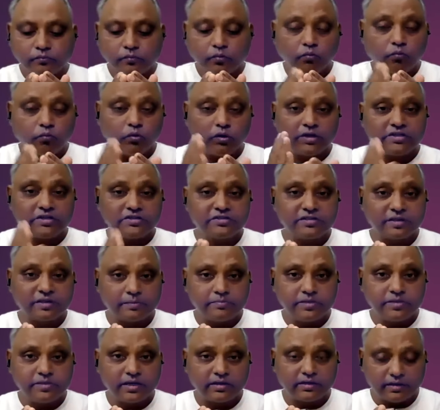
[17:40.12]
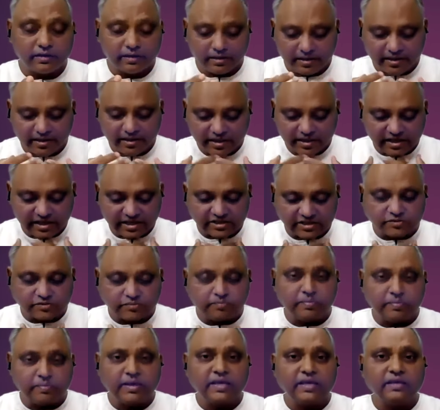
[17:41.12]
What is subject? Is
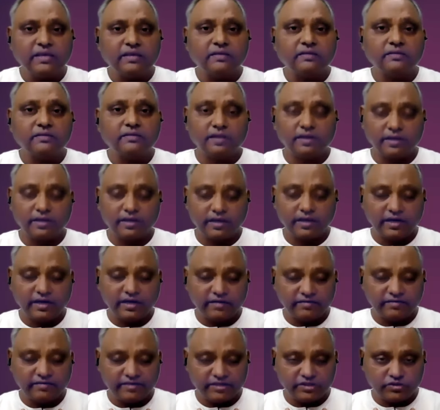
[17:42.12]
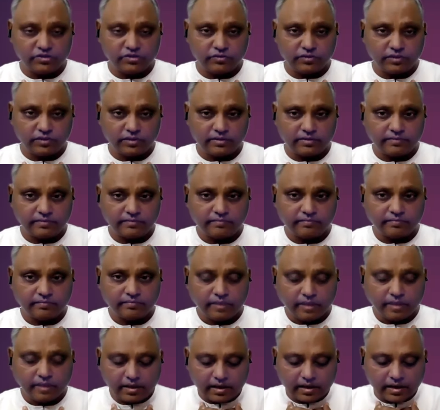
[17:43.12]
me, the individual.
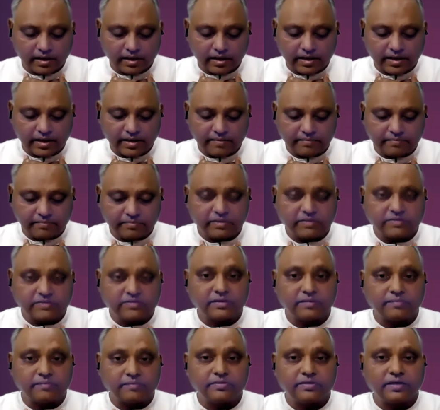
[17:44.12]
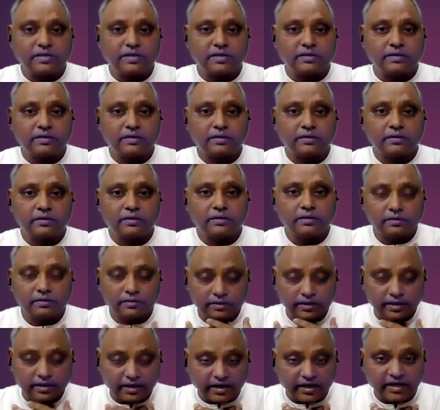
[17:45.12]
I am the subject,
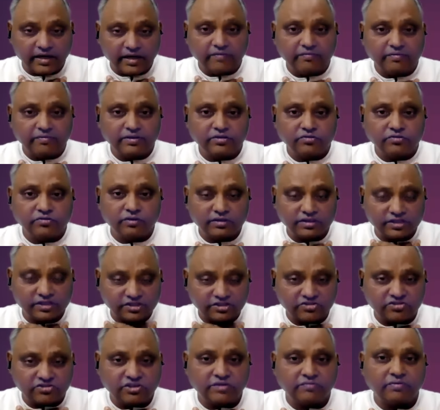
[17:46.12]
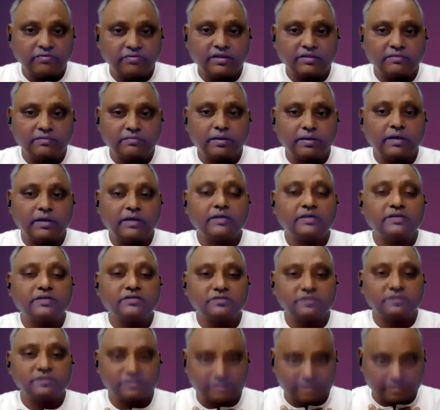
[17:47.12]
the individual. This Jivatma
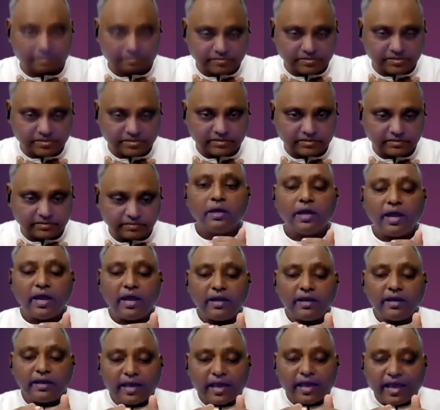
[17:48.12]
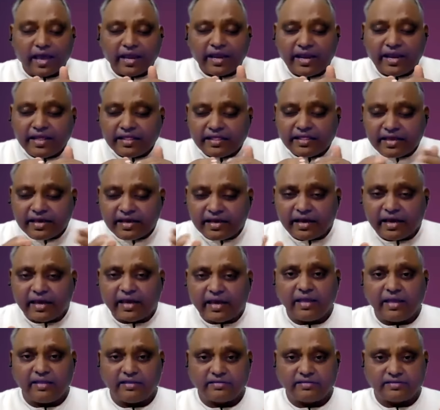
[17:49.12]
is the subject. And anything
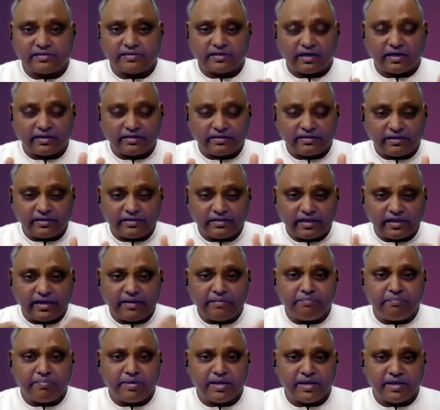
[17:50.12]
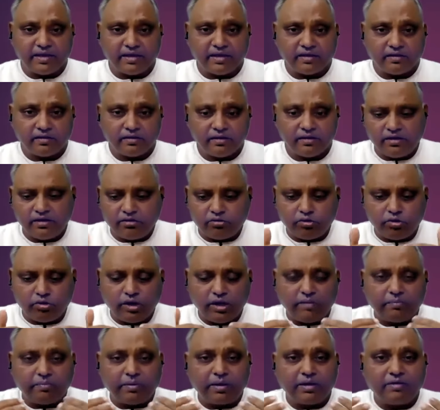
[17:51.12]
else other than me,
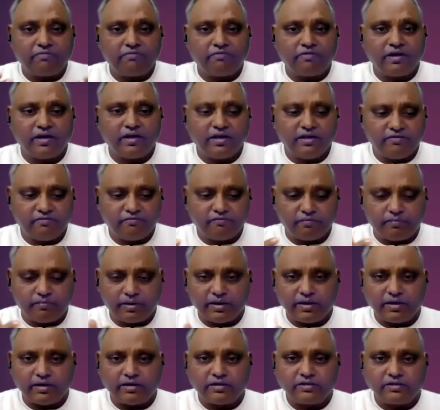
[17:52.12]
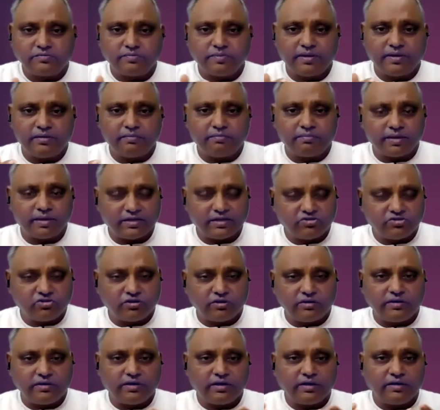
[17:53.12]
including my wife, my husband, my
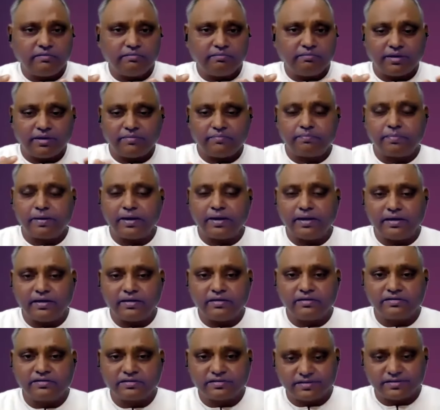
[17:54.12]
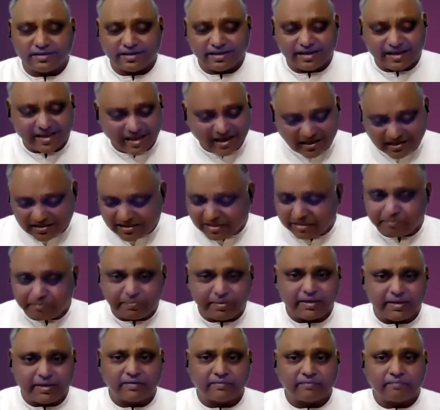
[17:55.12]
children, my parents, other
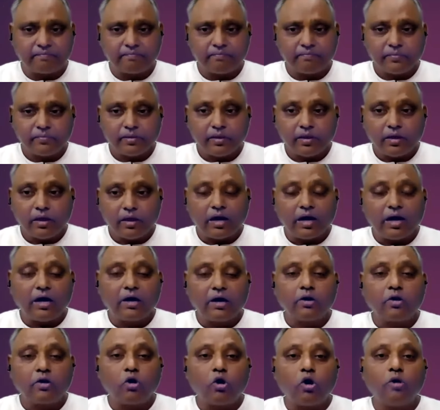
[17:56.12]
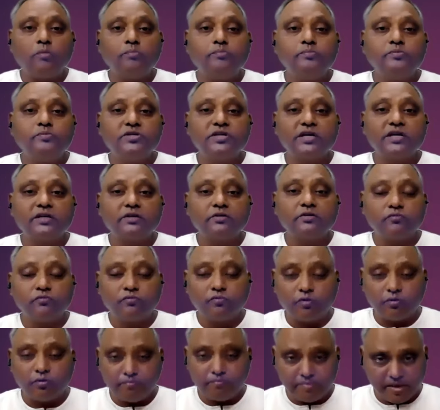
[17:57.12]
being, are object
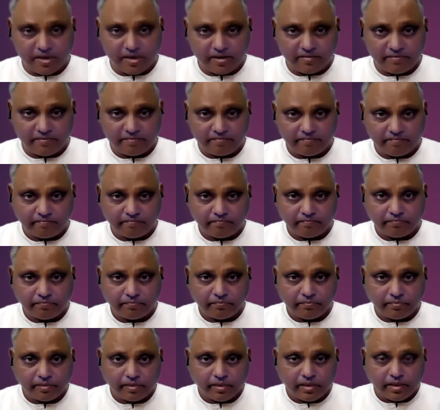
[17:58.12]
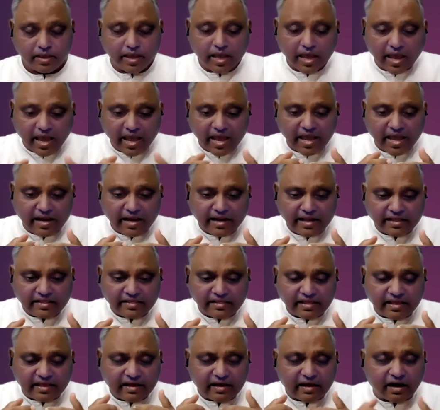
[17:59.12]
for me.
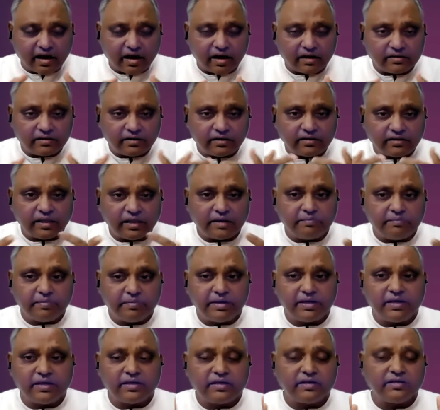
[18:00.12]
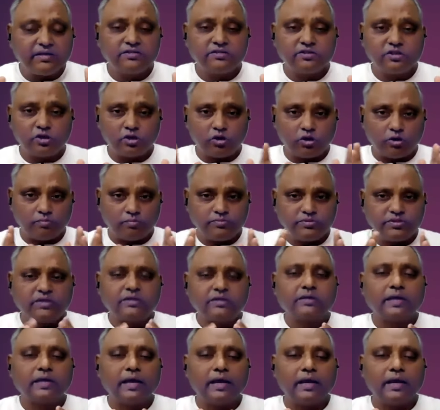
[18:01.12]
Anything other than me is the object.